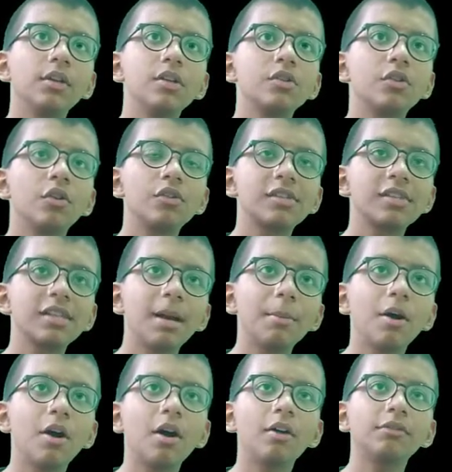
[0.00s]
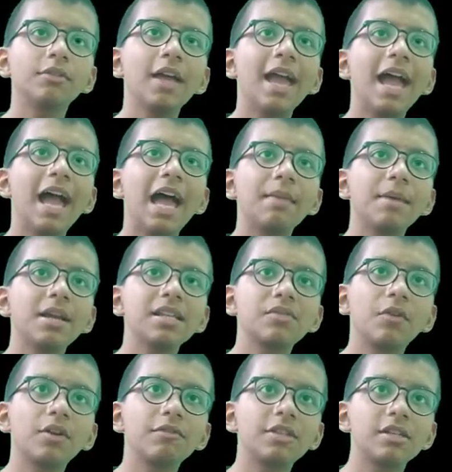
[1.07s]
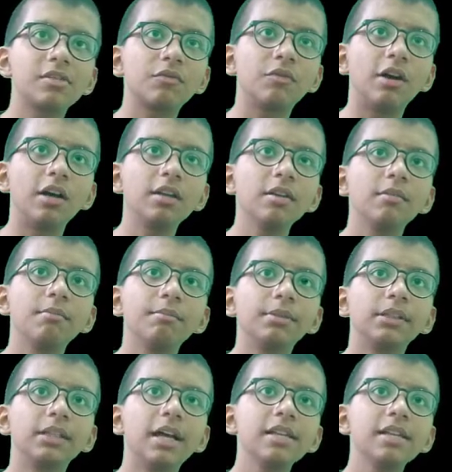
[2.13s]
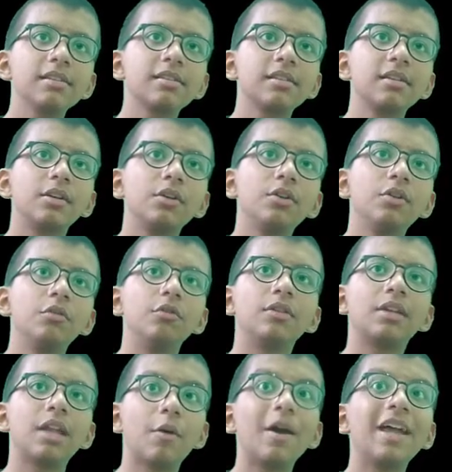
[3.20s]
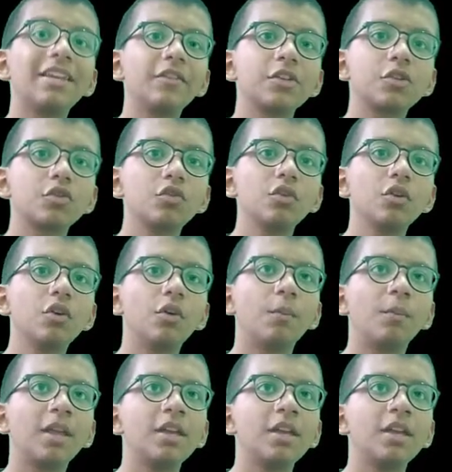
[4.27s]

So sum of n minus 1, which is 1 plus 2. Now n equals to 2, no.